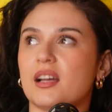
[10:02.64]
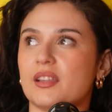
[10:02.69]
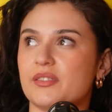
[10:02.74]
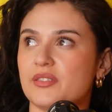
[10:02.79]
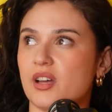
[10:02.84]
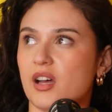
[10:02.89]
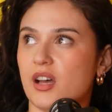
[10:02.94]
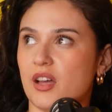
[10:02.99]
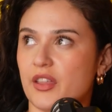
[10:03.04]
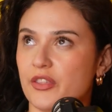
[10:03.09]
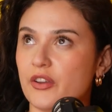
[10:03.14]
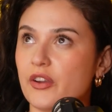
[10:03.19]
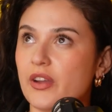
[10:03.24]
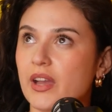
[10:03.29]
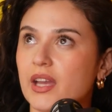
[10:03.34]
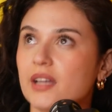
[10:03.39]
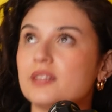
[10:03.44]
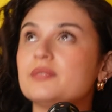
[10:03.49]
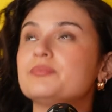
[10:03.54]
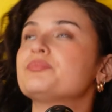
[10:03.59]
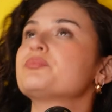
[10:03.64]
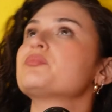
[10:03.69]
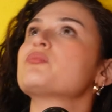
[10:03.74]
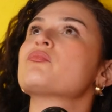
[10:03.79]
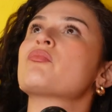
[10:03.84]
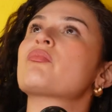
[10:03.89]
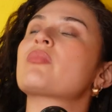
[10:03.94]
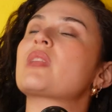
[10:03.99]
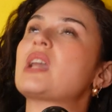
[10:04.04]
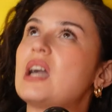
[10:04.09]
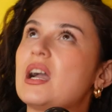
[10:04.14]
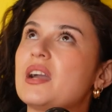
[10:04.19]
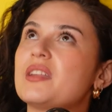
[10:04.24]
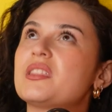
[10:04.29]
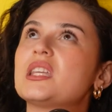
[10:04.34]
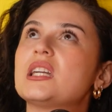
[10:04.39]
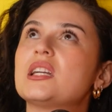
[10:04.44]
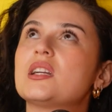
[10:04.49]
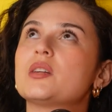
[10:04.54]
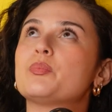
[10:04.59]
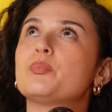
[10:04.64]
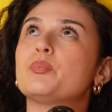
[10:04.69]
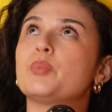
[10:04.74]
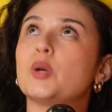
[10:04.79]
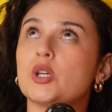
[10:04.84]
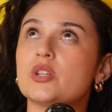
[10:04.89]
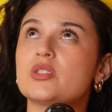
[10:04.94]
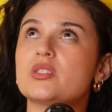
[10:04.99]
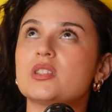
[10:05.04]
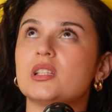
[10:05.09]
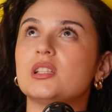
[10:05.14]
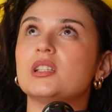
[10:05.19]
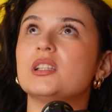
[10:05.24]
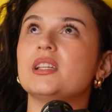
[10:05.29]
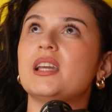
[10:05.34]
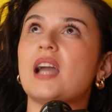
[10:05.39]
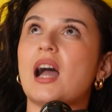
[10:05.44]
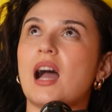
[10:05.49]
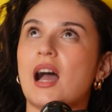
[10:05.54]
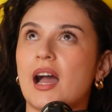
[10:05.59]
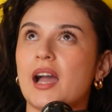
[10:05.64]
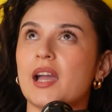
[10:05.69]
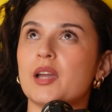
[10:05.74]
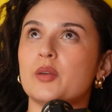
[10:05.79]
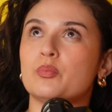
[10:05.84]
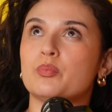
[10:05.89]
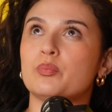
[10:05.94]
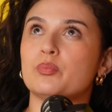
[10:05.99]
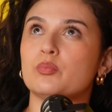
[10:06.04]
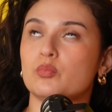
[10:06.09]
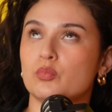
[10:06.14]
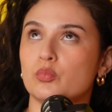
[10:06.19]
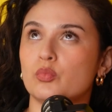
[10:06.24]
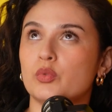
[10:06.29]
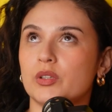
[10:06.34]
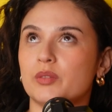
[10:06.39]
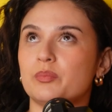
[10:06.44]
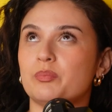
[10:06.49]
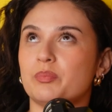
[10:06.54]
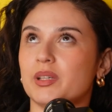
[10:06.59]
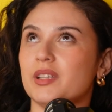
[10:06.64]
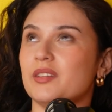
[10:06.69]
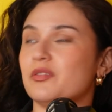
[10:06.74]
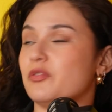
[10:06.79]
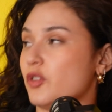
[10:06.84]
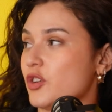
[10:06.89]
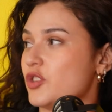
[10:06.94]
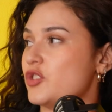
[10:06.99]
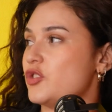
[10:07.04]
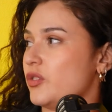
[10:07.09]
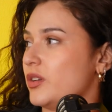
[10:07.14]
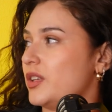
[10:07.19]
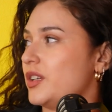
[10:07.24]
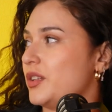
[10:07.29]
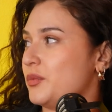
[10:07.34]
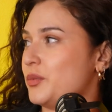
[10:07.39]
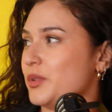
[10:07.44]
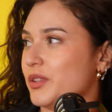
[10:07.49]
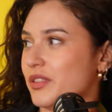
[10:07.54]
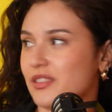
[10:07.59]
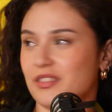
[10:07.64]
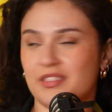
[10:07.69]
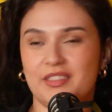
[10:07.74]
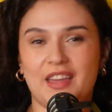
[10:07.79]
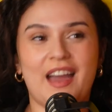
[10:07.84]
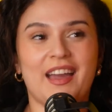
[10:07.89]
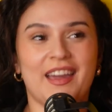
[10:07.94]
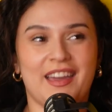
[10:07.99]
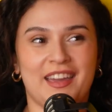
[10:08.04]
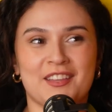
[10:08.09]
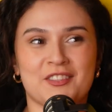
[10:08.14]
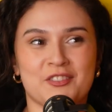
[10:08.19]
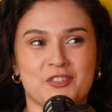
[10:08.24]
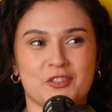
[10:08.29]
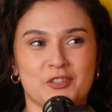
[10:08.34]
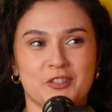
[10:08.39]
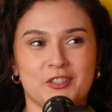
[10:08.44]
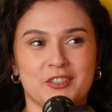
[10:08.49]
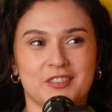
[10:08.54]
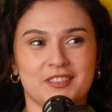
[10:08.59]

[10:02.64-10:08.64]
on the other end, I think personally I would be frustrated with that answer.